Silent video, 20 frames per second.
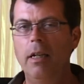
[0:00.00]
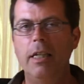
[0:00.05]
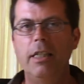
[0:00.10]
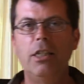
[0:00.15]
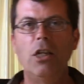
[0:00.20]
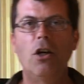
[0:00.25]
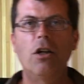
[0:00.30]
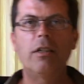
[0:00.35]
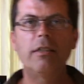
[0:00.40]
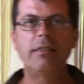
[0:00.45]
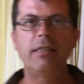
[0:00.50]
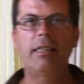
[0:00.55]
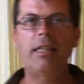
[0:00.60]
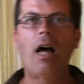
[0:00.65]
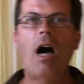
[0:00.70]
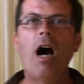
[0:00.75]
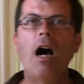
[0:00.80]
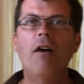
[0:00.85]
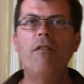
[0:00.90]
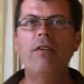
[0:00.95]
Noticing the
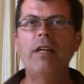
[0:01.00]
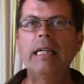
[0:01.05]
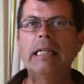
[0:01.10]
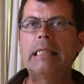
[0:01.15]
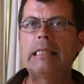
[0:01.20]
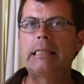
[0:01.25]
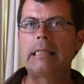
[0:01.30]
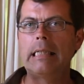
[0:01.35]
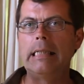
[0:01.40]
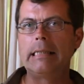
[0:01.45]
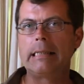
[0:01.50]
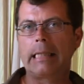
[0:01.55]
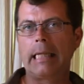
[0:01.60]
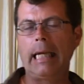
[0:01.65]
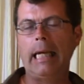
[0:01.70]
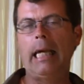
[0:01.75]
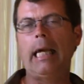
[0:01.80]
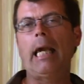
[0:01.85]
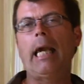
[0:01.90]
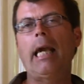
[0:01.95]
obvious is
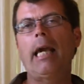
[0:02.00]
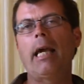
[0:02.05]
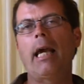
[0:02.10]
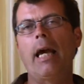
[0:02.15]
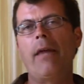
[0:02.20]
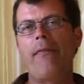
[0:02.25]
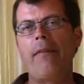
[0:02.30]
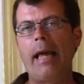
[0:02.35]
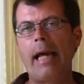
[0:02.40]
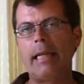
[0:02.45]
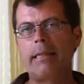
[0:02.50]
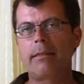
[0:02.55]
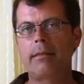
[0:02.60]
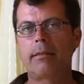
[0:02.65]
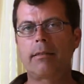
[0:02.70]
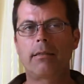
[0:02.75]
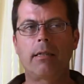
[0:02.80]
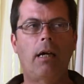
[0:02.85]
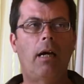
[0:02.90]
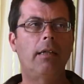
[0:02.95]
key, and
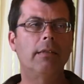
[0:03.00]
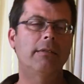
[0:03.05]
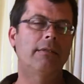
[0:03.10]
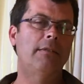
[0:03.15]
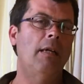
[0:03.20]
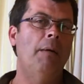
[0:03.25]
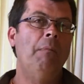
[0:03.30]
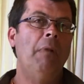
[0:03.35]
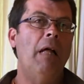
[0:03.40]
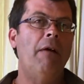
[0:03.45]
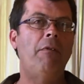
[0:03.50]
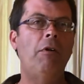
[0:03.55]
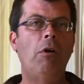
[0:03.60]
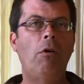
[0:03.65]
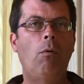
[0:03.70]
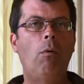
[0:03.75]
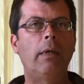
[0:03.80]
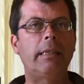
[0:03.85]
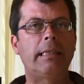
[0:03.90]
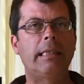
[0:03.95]
that's on some level
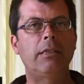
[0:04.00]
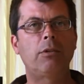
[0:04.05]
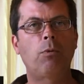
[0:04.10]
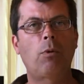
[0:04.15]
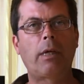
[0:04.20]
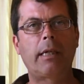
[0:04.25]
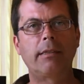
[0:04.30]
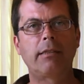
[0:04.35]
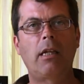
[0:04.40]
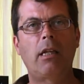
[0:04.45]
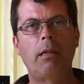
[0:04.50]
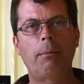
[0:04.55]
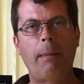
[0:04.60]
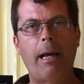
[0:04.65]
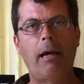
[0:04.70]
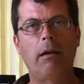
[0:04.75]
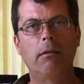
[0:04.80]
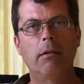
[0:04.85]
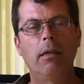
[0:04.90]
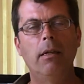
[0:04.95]
what this work is all
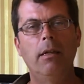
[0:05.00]
about.